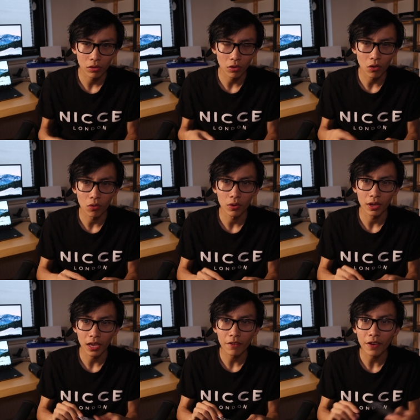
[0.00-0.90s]
So
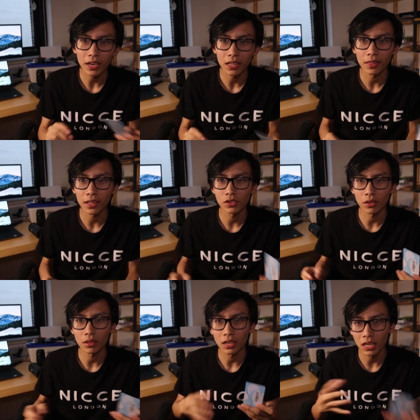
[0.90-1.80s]
if I can then
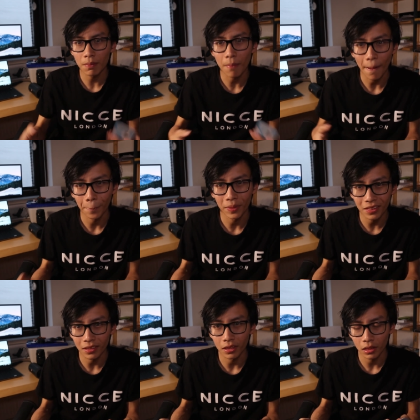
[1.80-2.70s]
just keep my
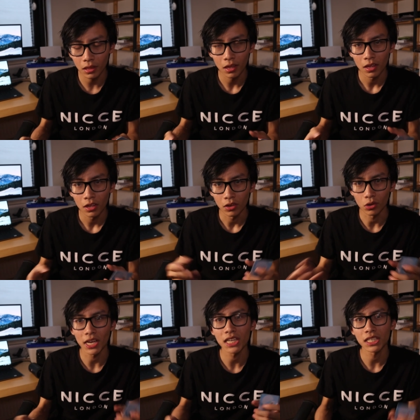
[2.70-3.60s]
business
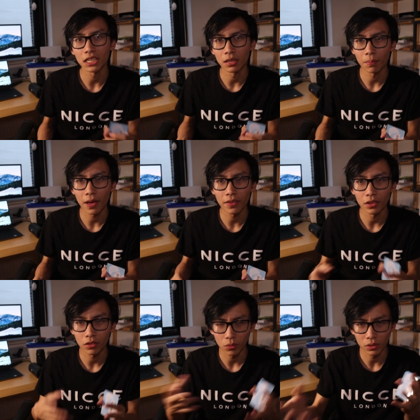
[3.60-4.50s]
location
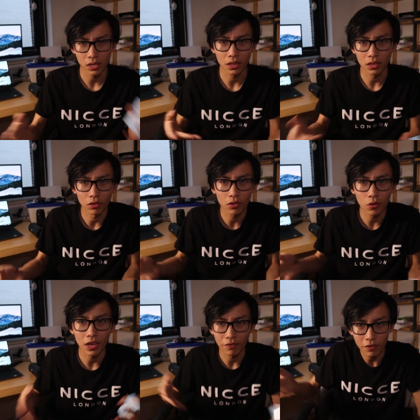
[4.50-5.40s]
independent, so it's in
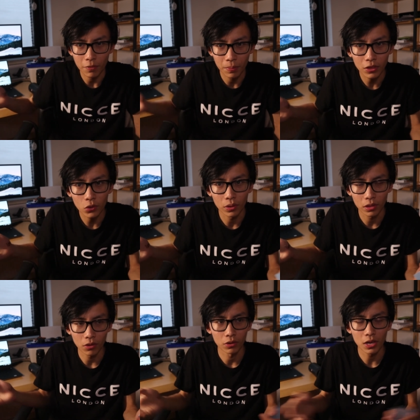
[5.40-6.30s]
Estonia. I've never been to
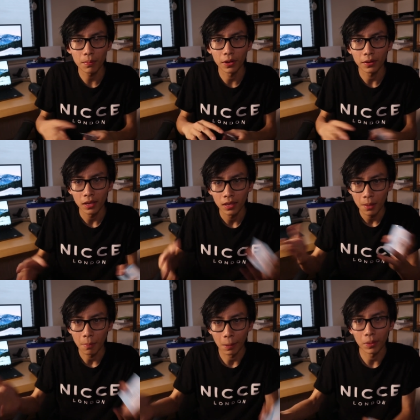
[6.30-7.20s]
Estonia, but
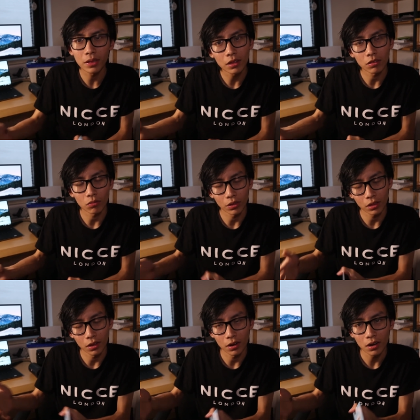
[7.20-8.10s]
my business
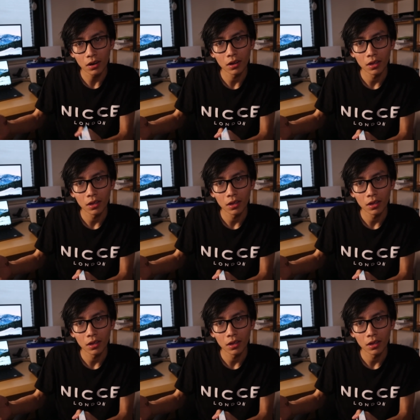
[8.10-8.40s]
runs there.